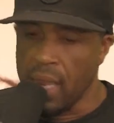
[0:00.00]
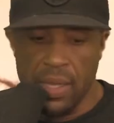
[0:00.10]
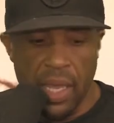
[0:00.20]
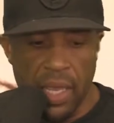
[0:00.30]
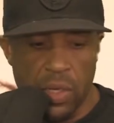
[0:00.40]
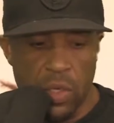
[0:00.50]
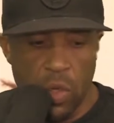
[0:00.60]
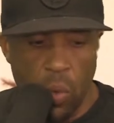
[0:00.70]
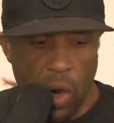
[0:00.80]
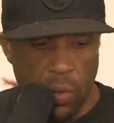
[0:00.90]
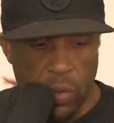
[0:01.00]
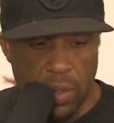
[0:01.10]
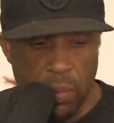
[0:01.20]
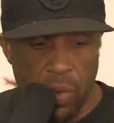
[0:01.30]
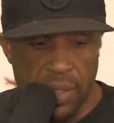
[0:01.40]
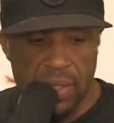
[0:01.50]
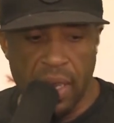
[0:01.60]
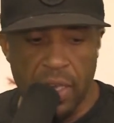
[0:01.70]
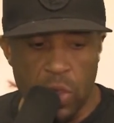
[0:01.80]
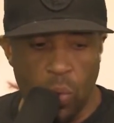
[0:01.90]
and then you work with them
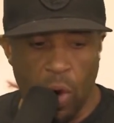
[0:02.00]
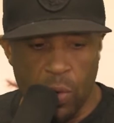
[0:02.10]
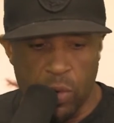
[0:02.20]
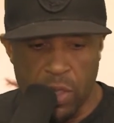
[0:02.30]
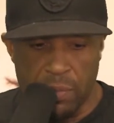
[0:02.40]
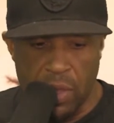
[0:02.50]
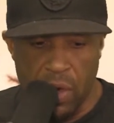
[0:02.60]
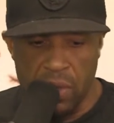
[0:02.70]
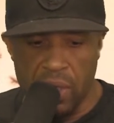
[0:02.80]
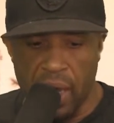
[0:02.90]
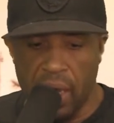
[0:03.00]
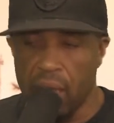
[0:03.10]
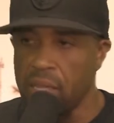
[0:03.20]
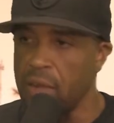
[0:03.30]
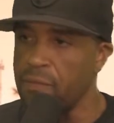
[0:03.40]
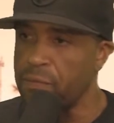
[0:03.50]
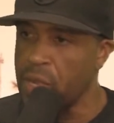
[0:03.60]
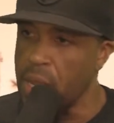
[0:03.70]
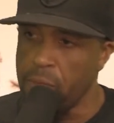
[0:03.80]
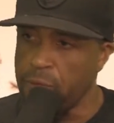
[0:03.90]
Wednesday, you work with them Thursday, and then
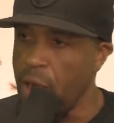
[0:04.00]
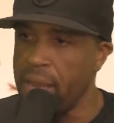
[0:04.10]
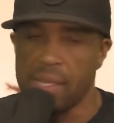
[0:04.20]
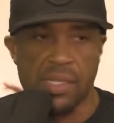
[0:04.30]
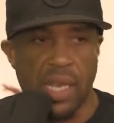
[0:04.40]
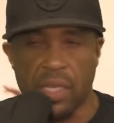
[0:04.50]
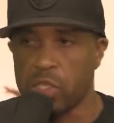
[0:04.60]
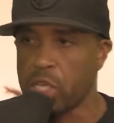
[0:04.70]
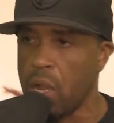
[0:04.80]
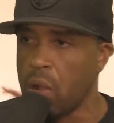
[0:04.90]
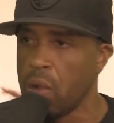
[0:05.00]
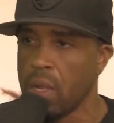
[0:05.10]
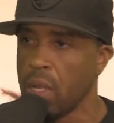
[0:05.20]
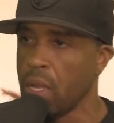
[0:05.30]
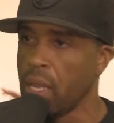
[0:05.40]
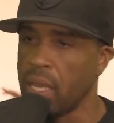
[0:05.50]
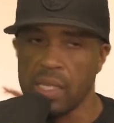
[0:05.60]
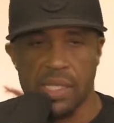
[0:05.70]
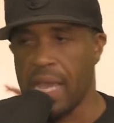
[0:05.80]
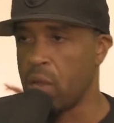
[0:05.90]
come Friday, second show,
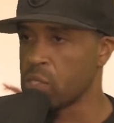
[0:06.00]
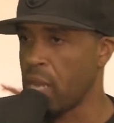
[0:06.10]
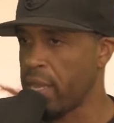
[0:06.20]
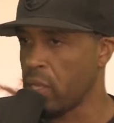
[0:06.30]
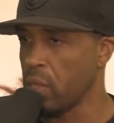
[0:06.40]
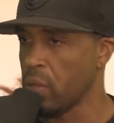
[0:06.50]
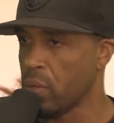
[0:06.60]
he sounds like you.